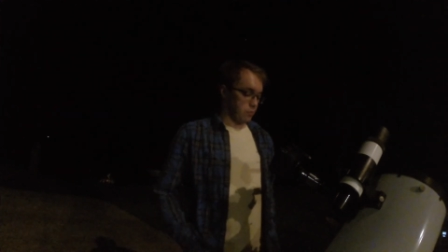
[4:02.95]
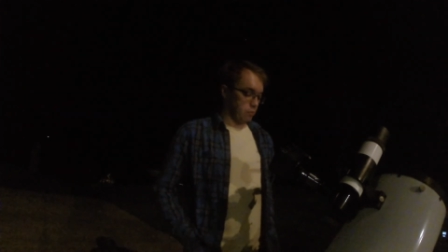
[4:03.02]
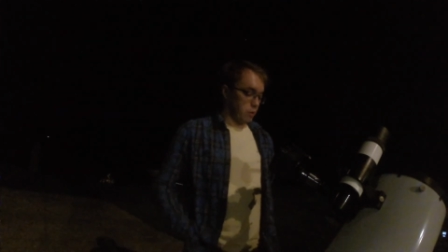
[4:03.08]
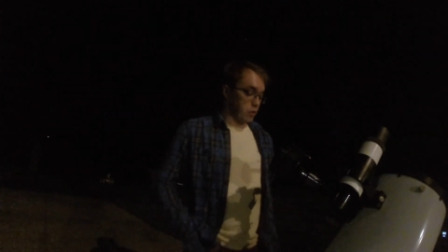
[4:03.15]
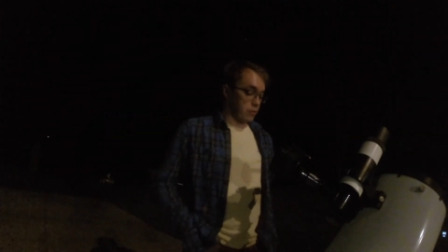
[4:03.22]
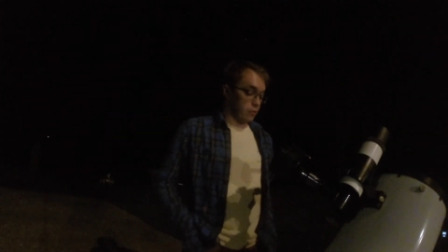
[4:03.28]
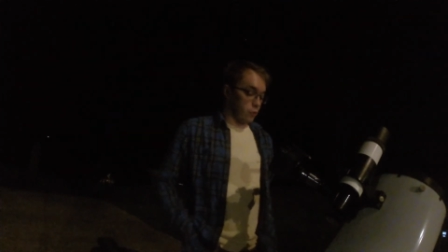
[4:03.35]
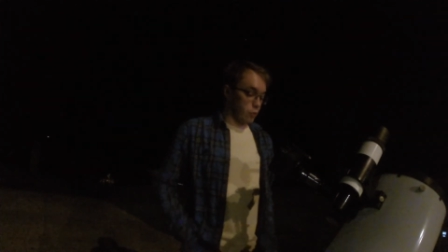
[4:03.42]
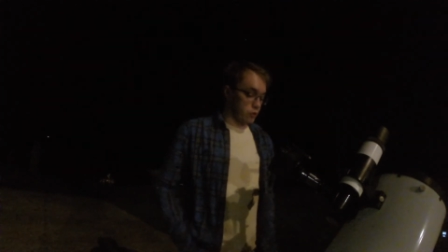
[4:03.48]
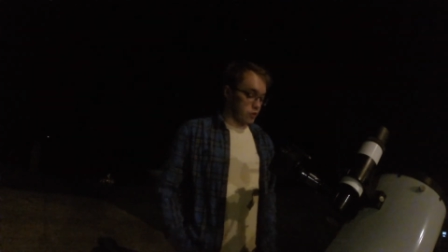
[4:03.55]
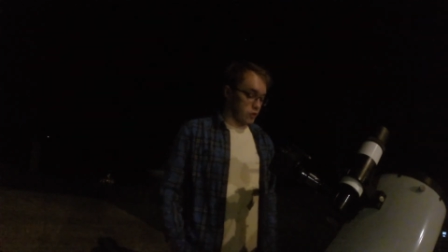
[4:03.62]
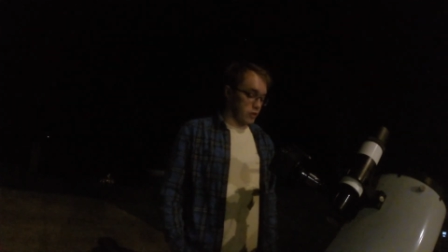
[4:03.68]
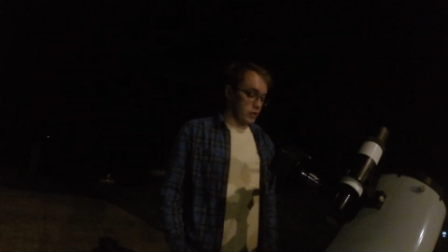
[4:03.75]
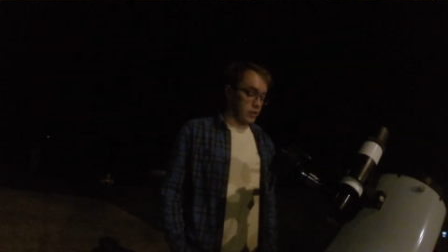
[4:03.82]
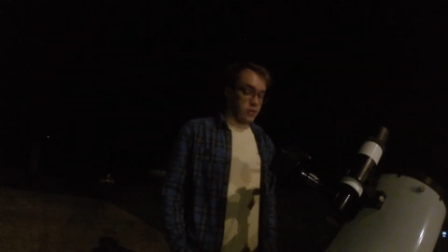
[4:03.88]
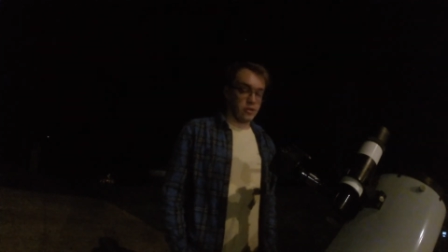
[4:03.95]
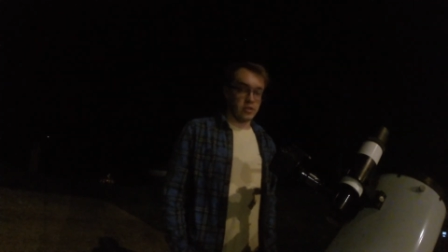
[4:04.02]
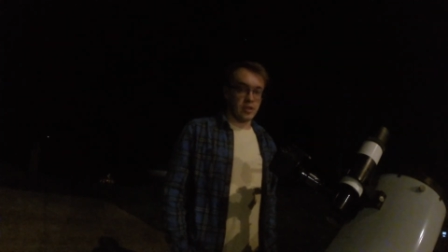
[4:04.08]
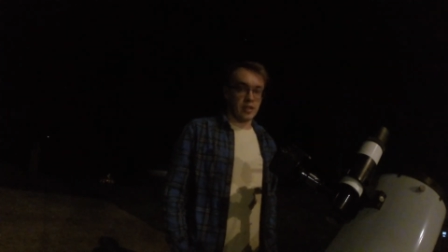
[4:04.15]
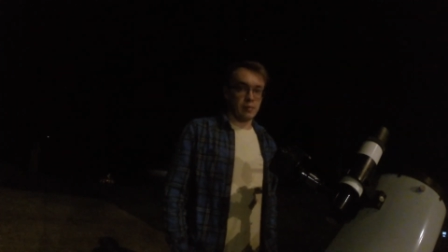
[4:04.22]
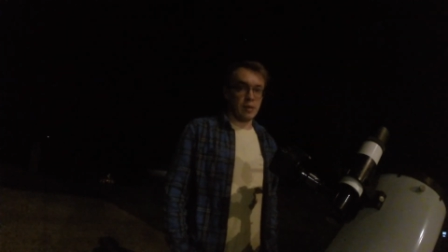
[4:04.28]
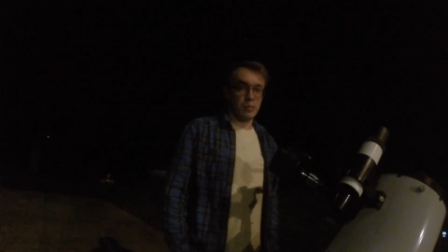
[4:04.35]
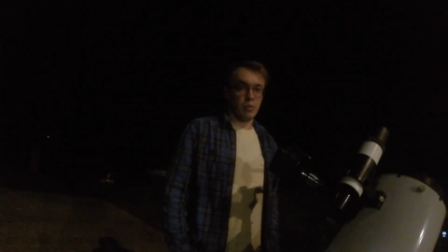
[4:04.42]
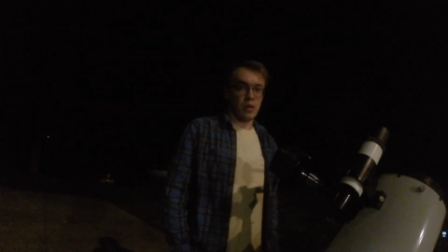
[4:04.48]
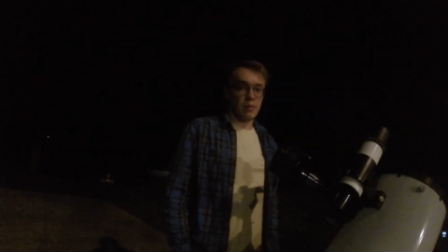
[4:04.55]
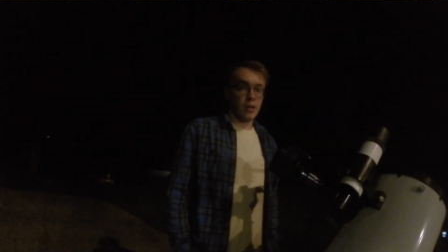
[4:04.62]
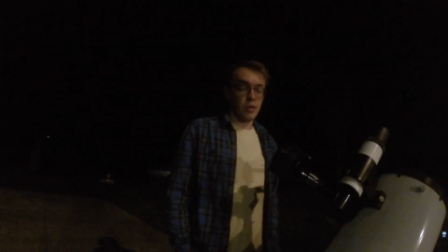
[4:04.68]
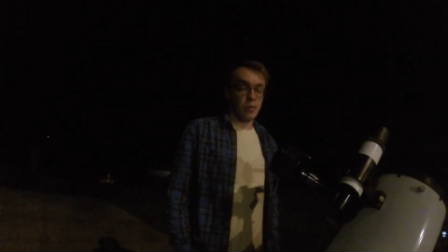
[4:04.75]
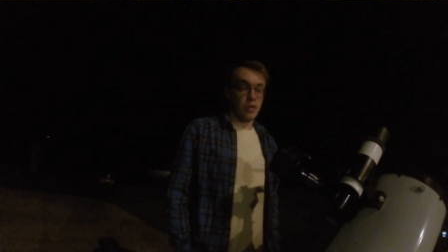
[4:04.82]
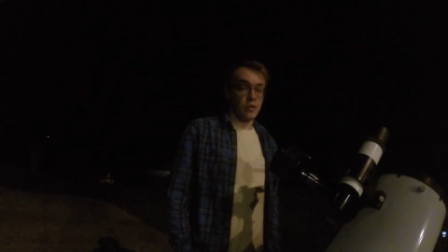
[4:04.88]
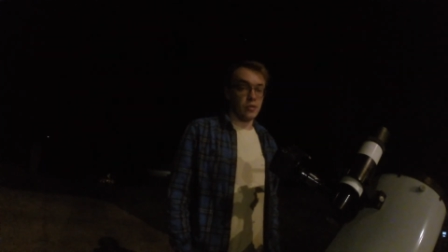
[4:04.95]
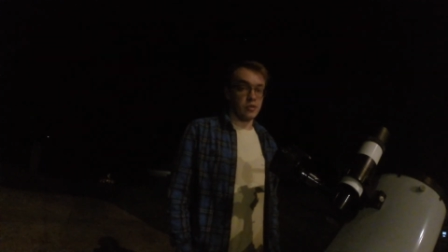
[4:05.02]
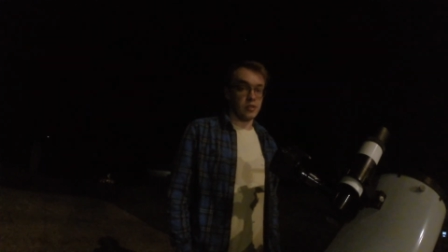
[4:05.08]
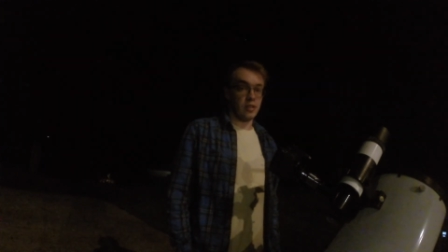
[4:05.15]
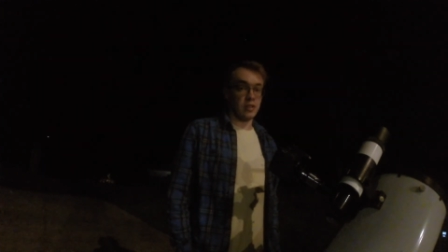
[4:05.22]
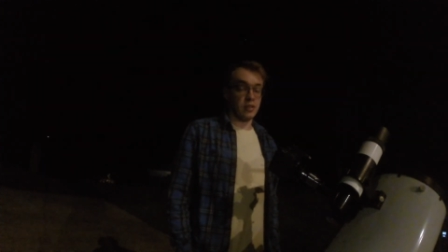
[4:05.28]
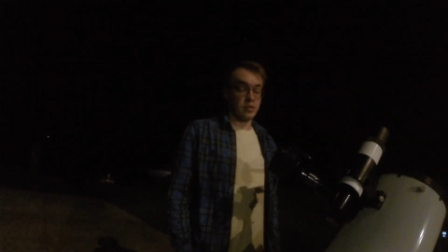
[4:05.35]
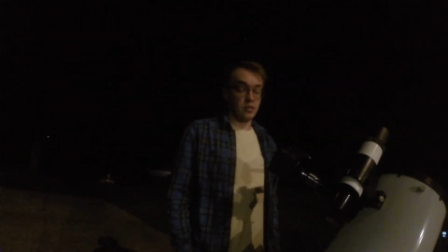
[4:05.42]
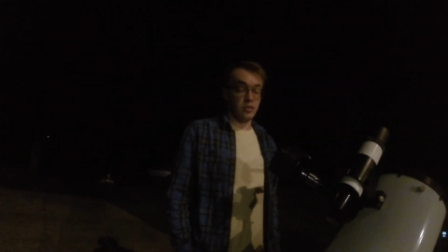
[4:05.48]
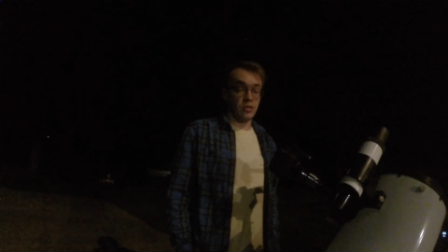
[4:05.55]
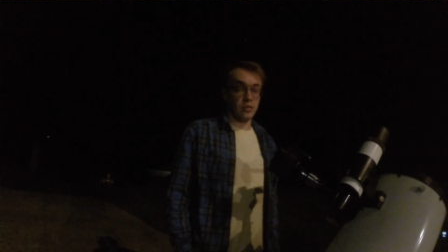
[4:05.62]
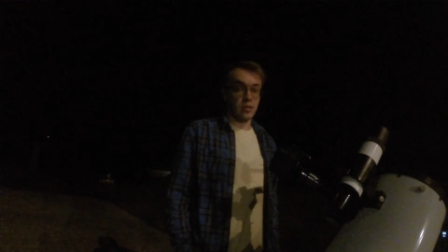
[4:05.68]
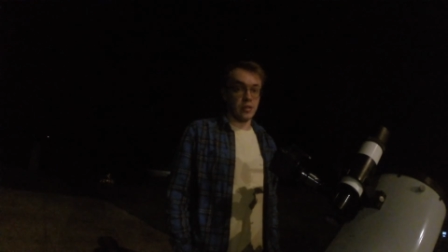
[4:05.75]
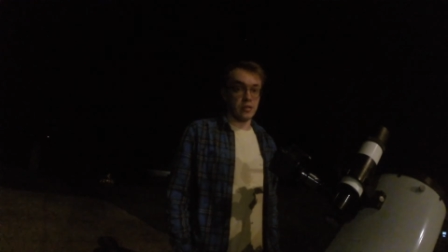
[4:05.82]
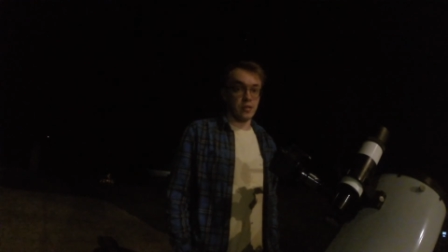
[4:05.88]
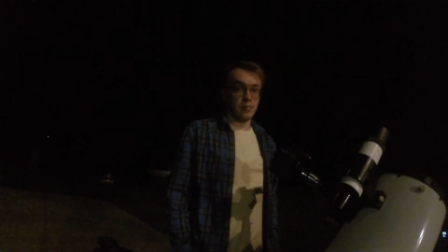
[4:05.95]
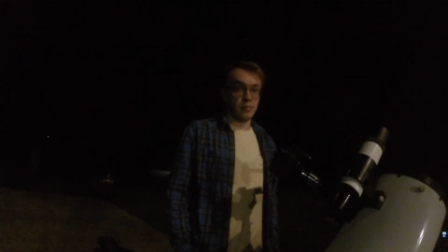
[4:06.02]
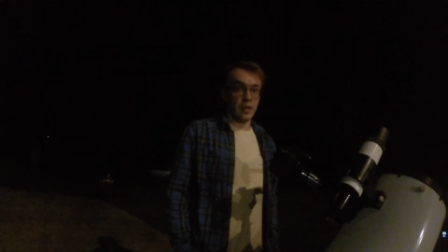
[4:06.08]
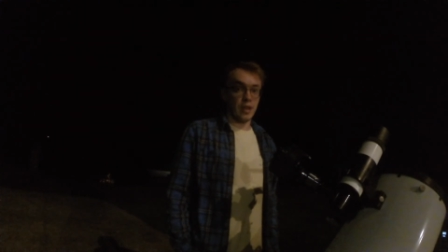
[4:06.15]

but unfortunately it looks like my primary mirror is getting dew on it,